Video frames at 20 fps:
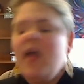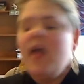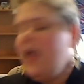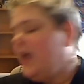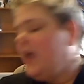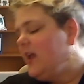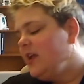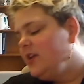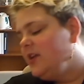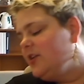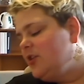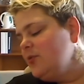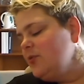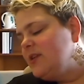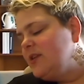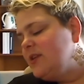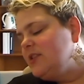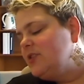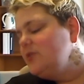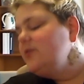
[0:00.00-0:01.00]
And you
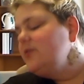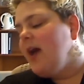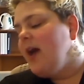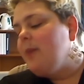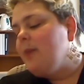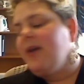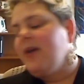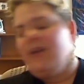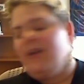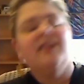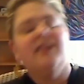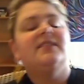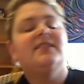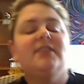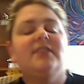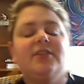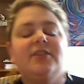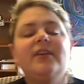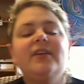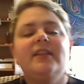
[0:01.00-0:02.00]
would do that by
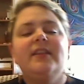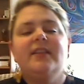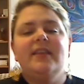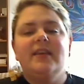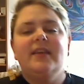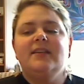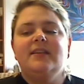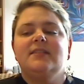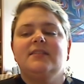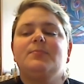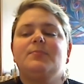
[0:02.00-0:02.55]
considering things